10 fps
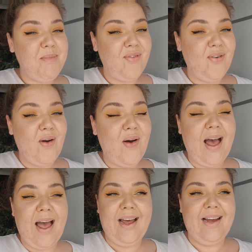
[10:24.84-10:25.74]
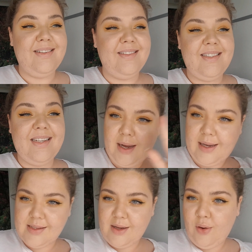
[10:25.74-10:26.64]
4, and
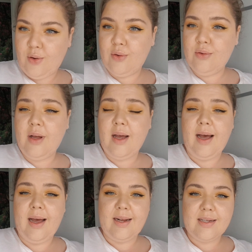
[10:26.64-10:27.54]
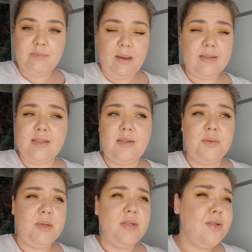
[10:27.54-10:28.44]
as a whole, I expect it to
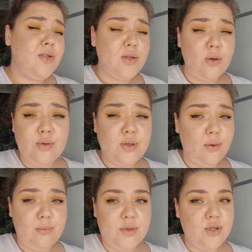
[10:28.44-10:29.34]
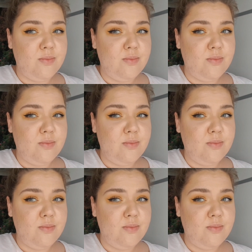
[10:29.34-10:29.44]
be so much